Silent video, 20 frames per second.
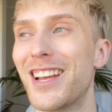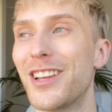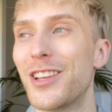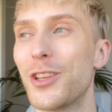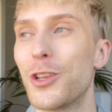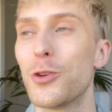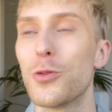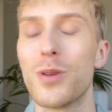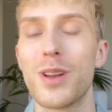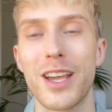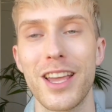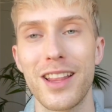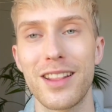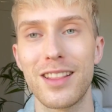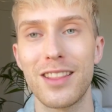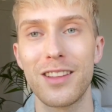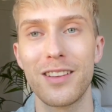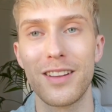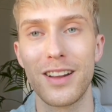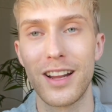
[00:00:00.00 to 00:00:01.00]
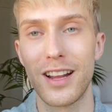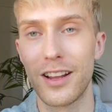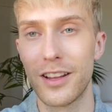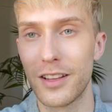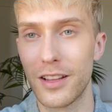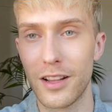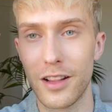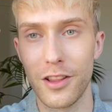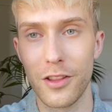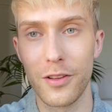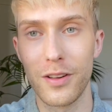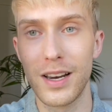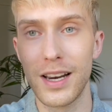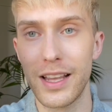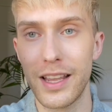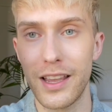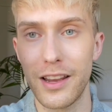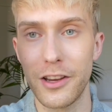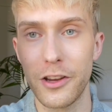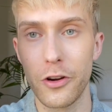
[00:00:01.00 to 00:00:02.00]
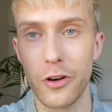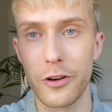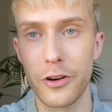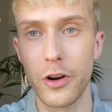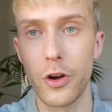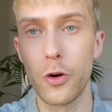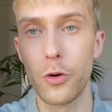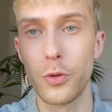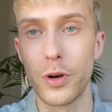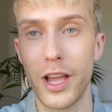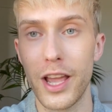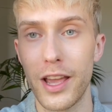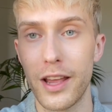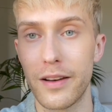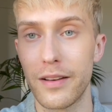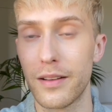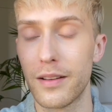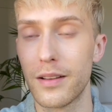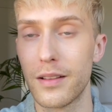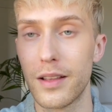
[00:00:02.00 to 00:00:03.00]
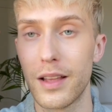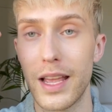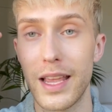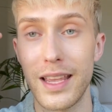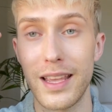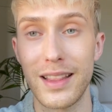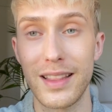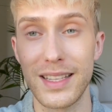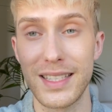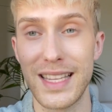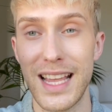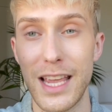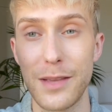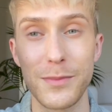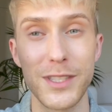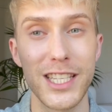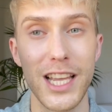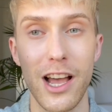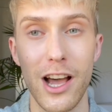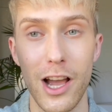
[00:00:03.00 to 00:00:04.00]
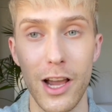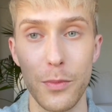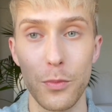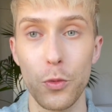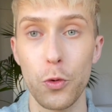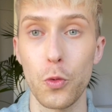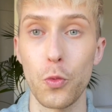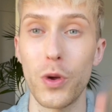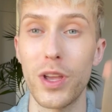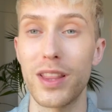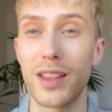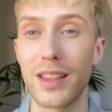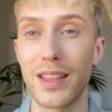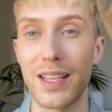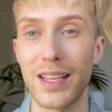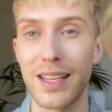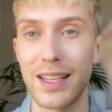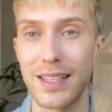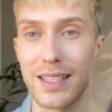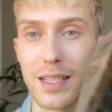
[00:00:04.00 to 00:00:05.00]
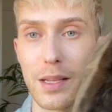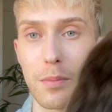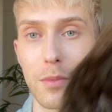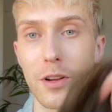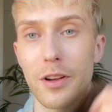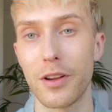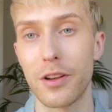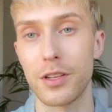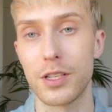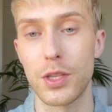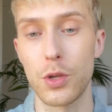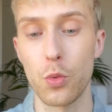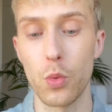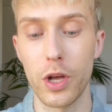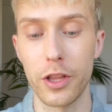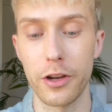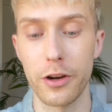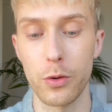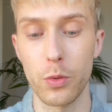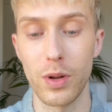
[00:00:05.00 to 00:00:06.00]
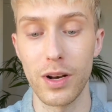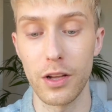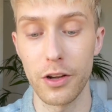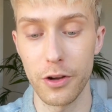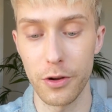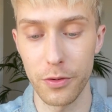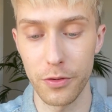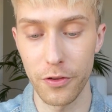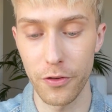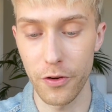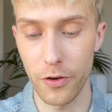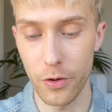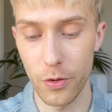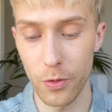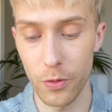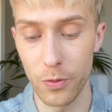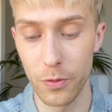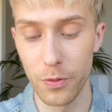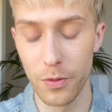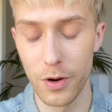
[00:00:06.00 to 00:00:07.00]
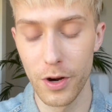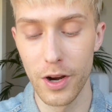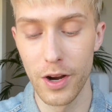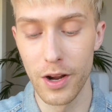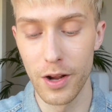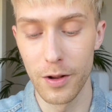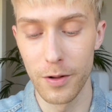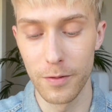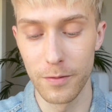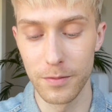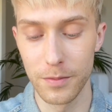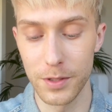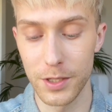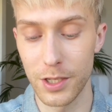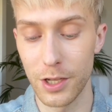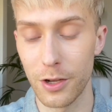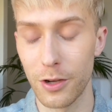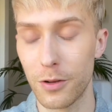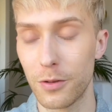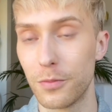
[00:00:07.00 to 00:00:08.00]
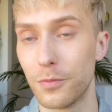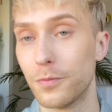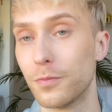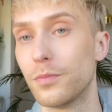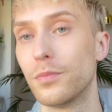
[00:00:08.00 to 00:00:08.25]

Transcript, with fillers: you will get the, to clean your own head in the same time with these because the water will go through. So